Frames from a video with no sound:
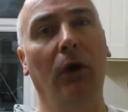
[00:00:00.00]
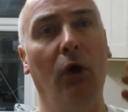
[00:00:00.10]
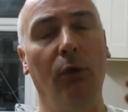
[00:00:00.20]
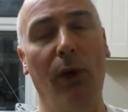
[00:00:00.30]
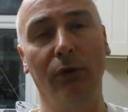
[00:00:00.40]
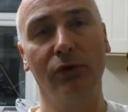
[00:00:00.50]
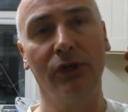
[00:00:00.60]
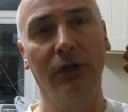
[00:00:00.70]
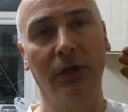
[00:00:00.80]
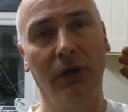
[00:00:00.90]

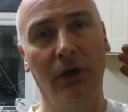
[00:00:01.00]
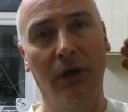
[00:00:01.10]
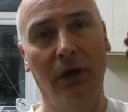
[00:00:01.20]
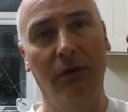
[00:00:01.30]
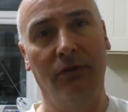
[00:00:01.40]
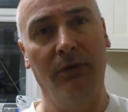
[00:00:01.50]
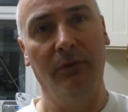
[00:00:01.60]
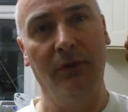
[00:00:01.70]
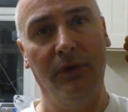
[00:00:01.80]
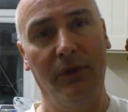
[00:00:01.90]
almost from